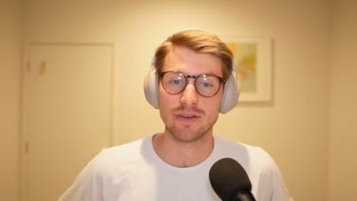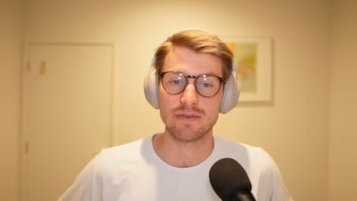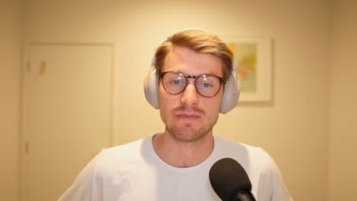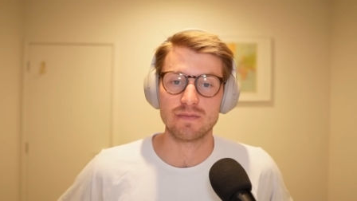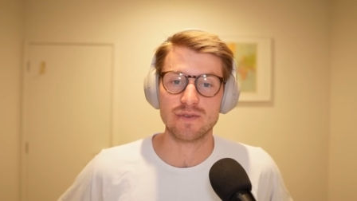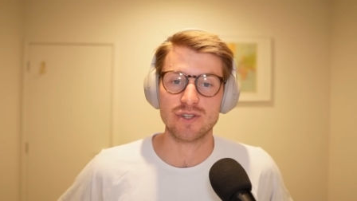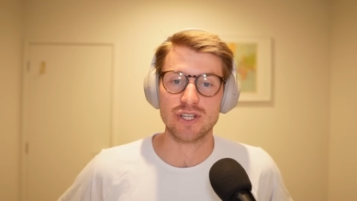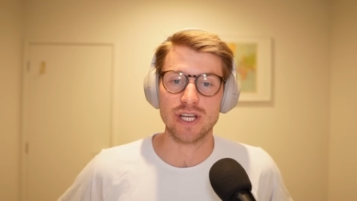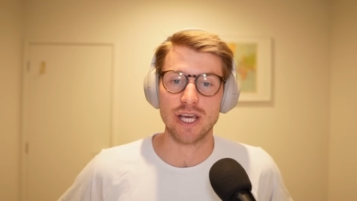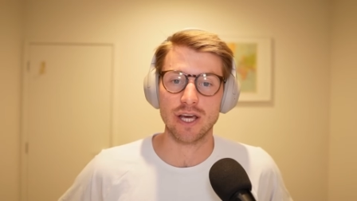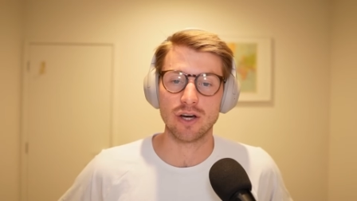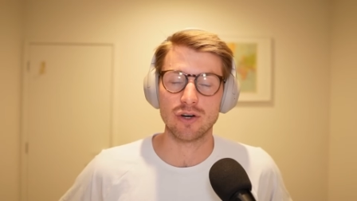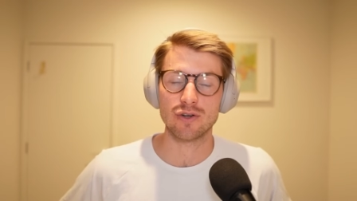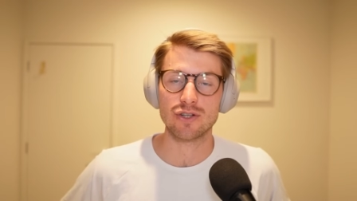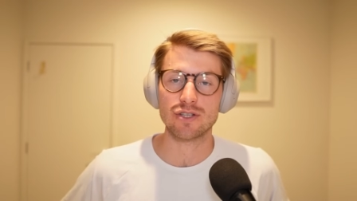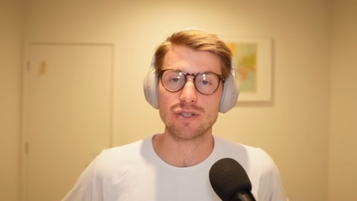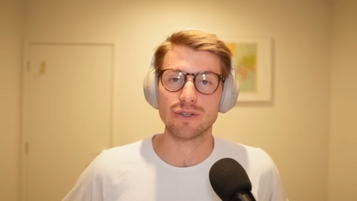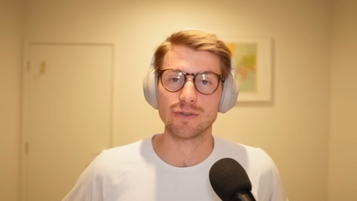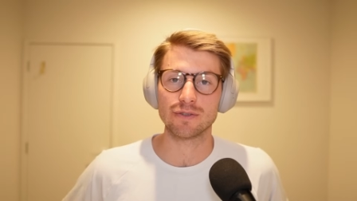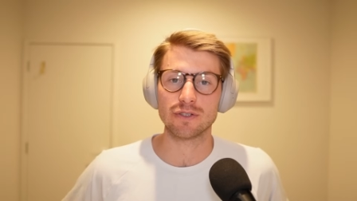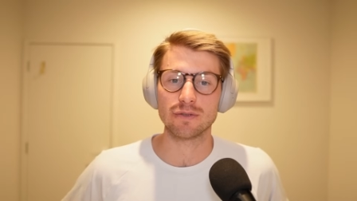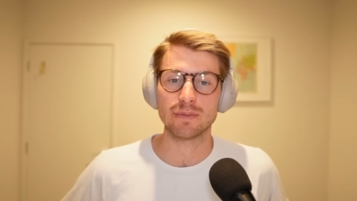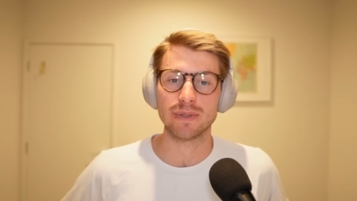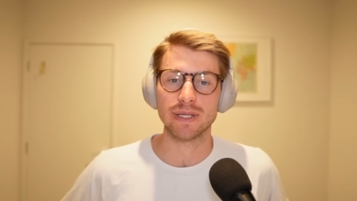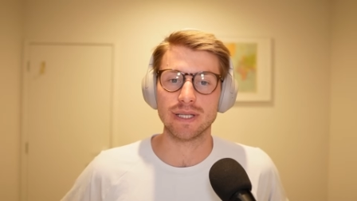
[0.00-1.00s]
shareholders
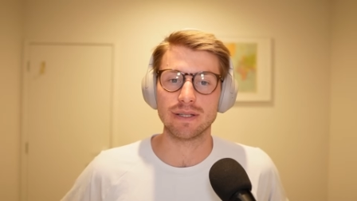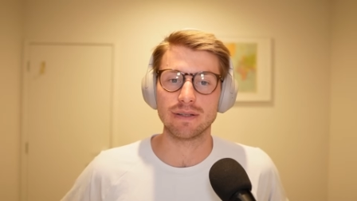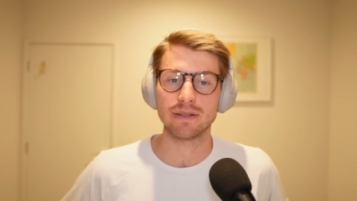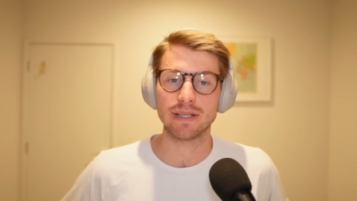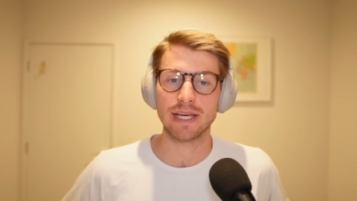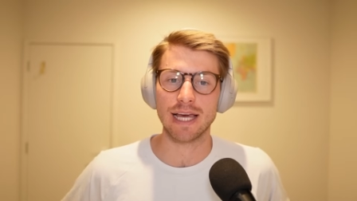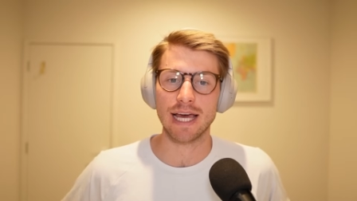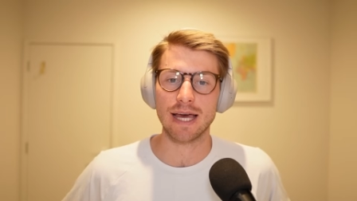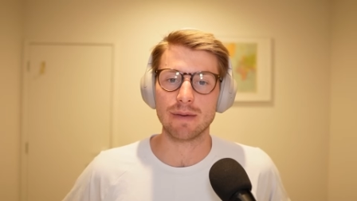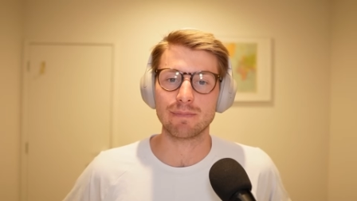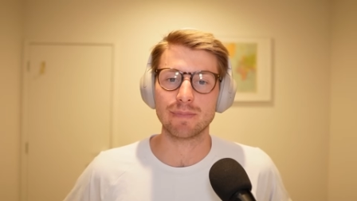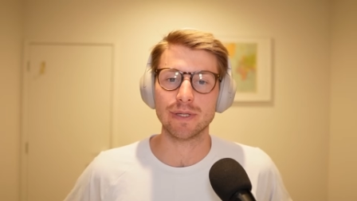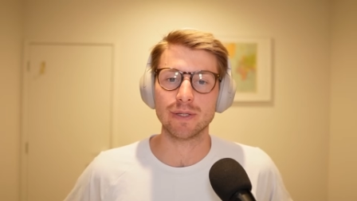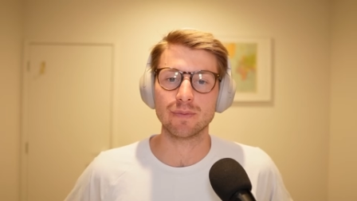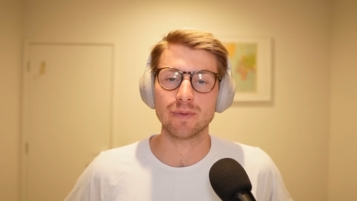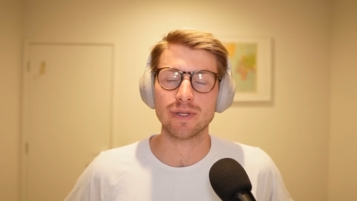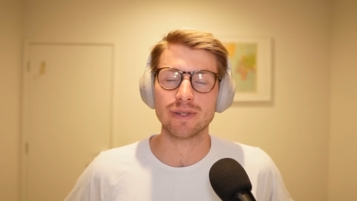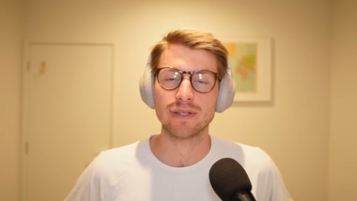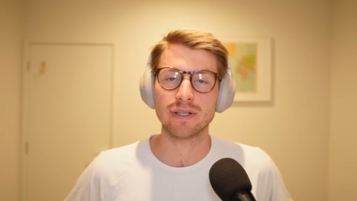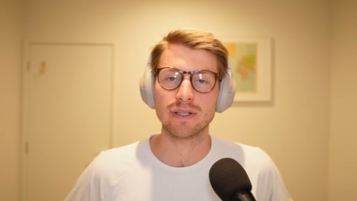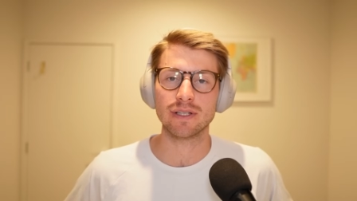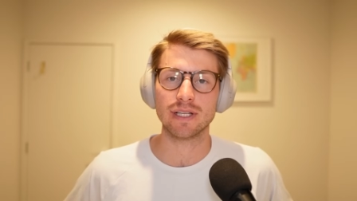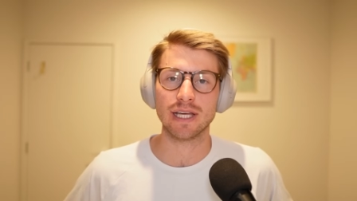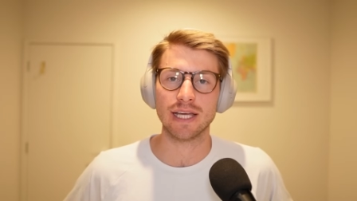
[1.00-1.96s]
look to be happy with it.